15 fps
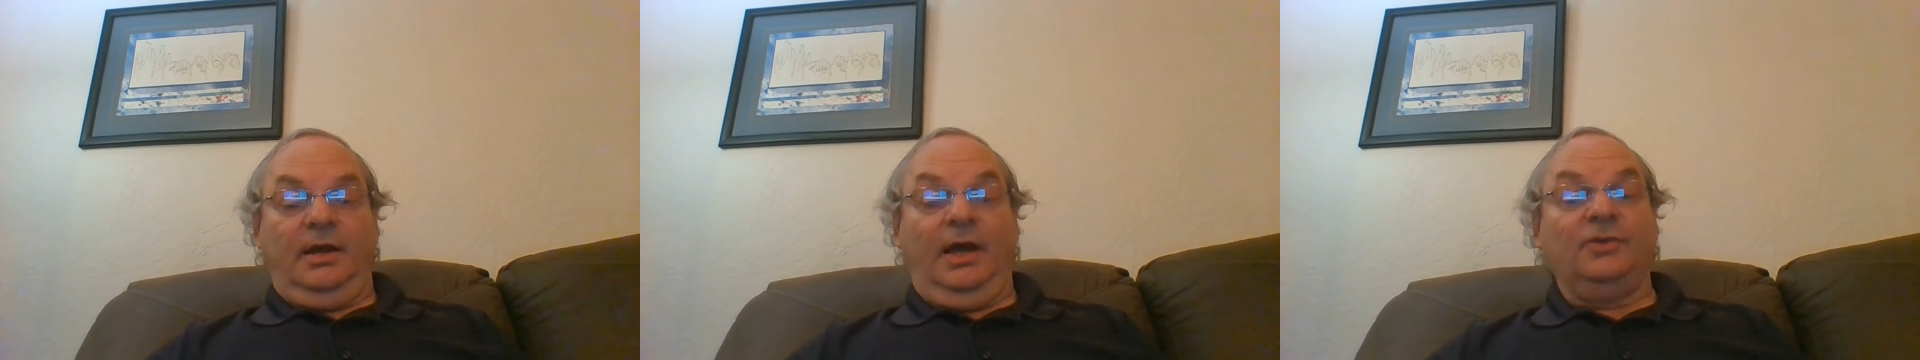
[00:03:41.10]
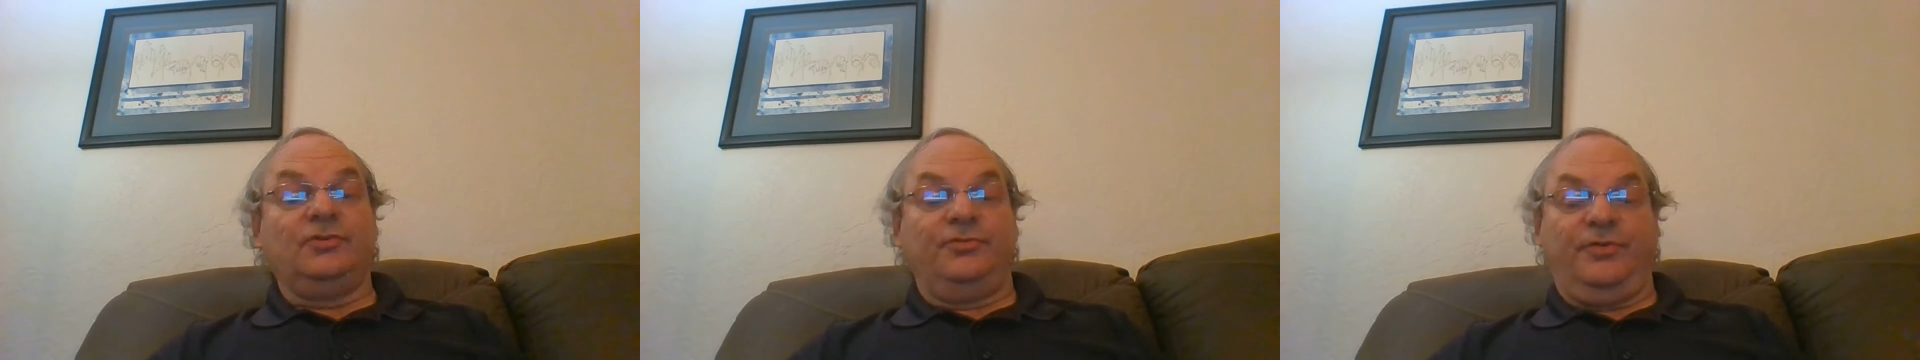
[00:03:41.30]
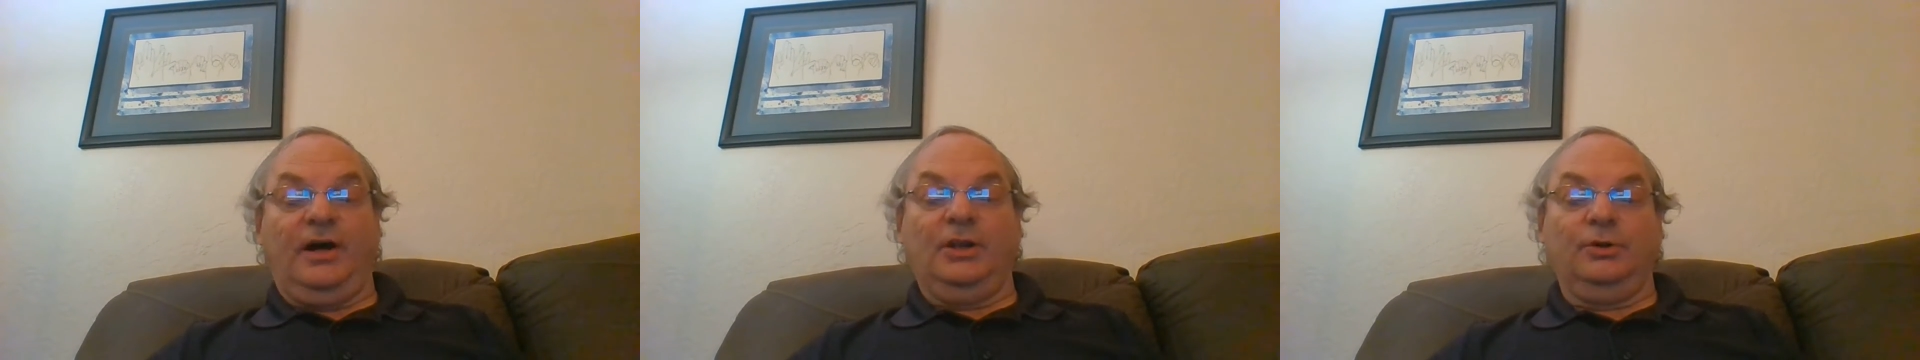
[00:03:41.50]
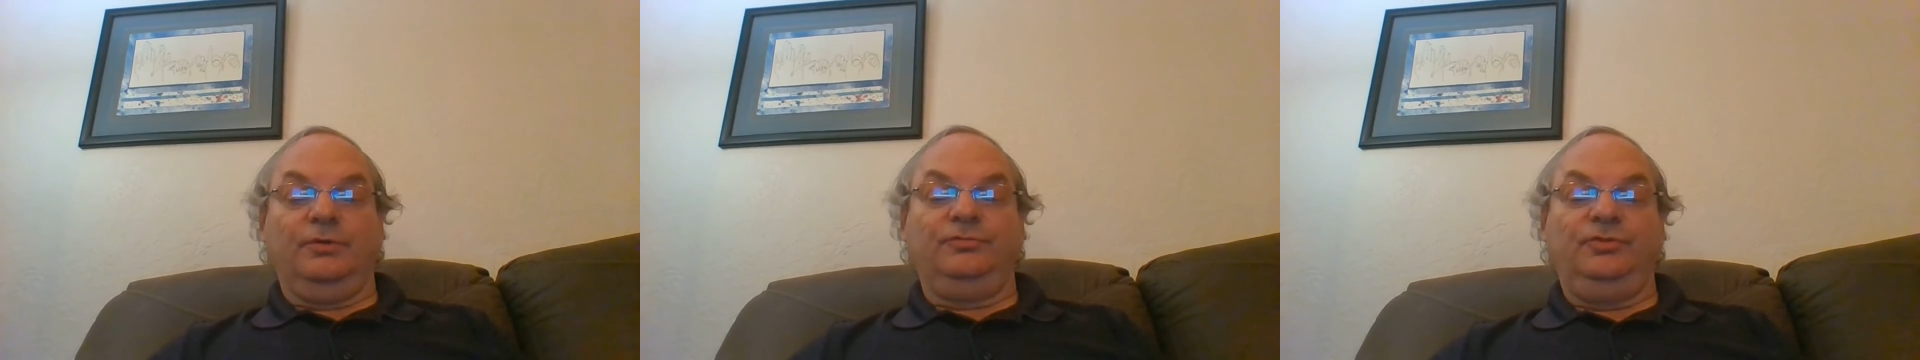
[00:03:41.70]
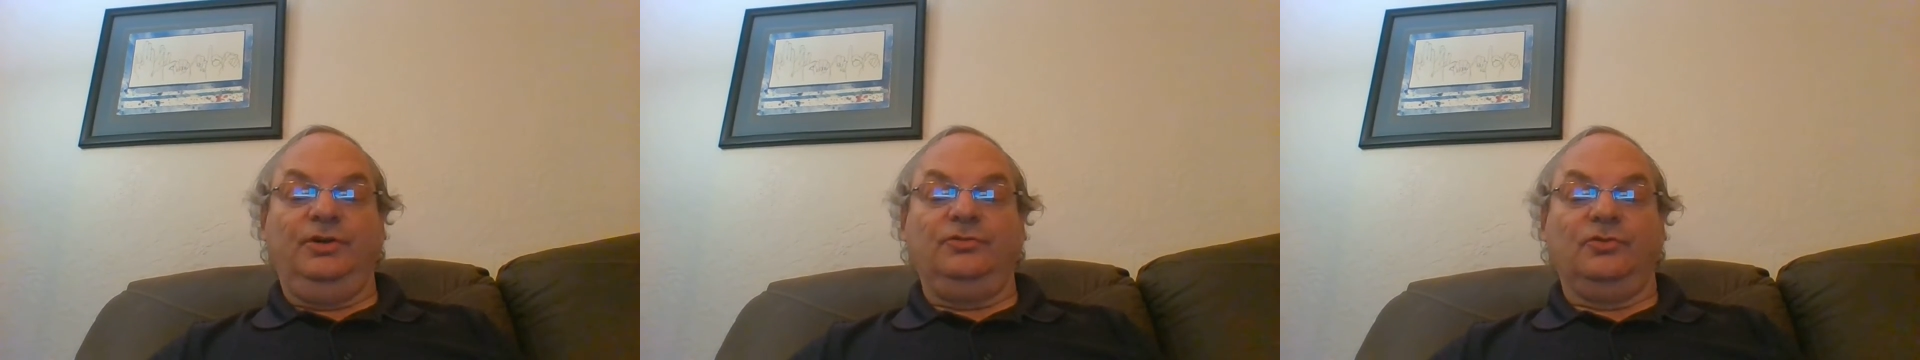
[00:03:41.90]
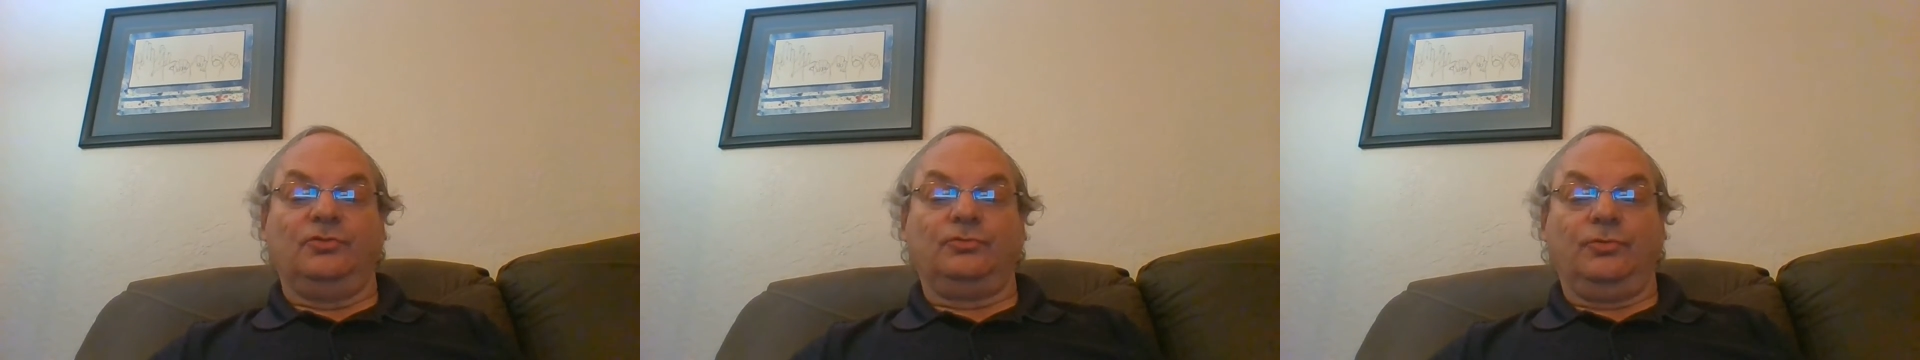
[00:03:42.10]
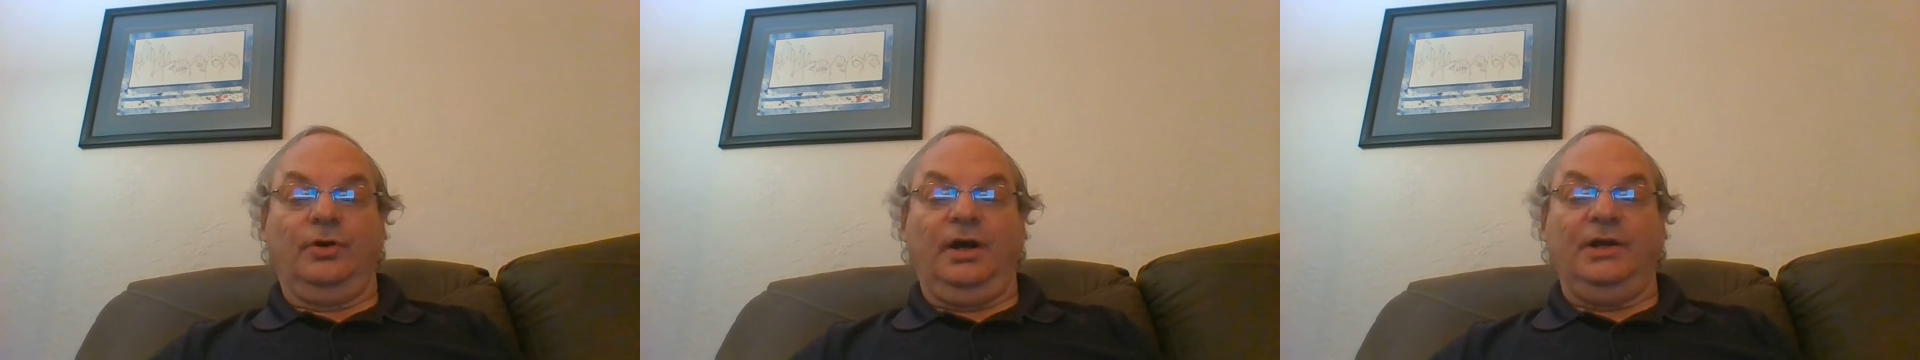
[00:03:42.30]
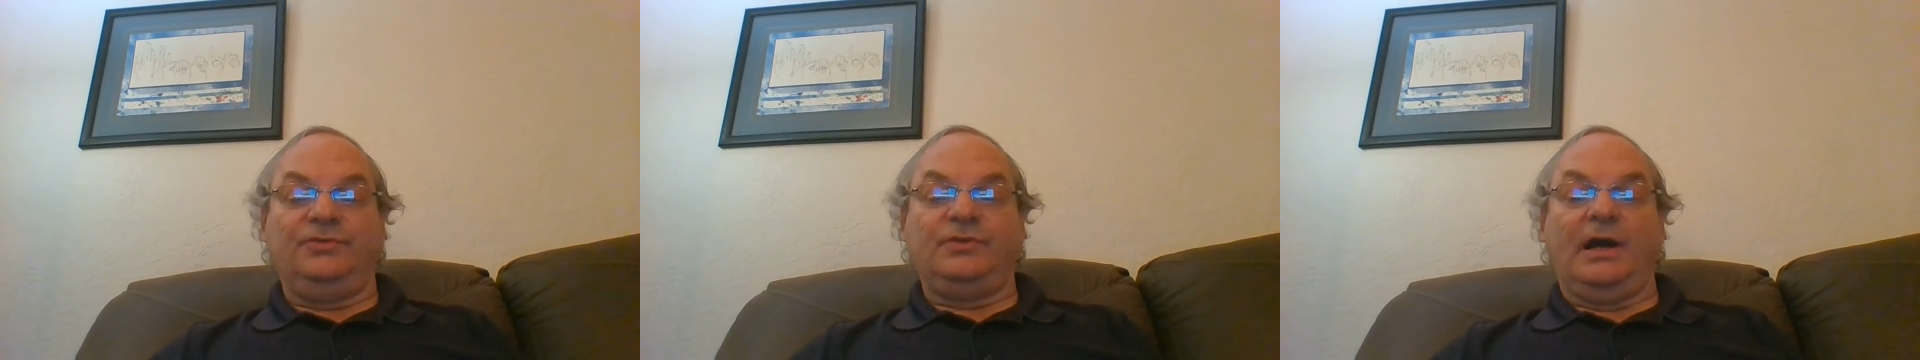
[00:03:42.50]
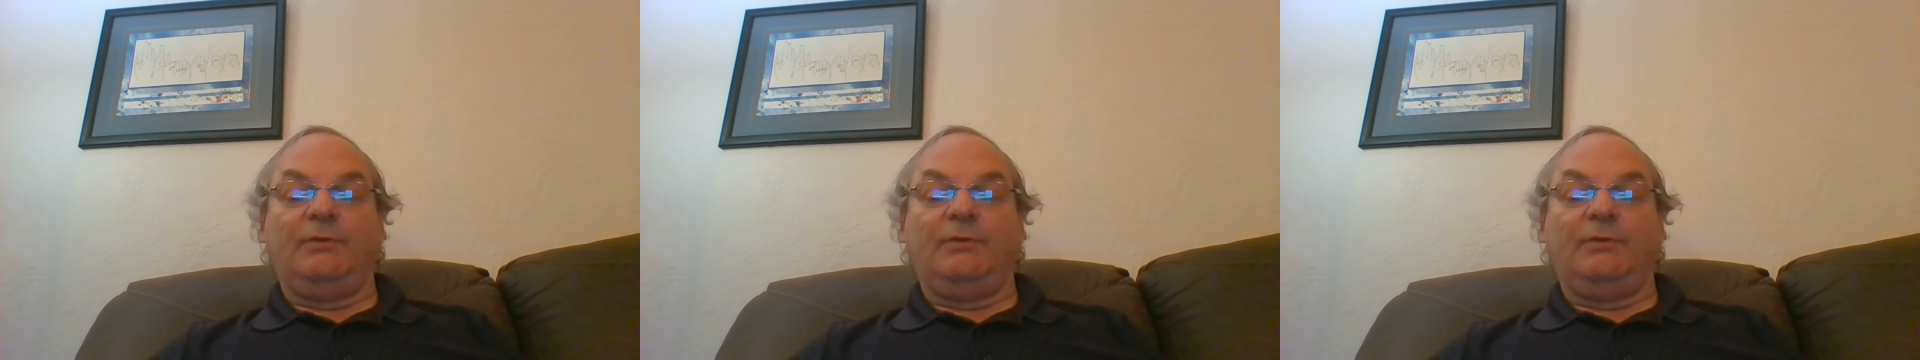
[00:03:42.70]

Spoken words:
As a follower of Jesus Christ,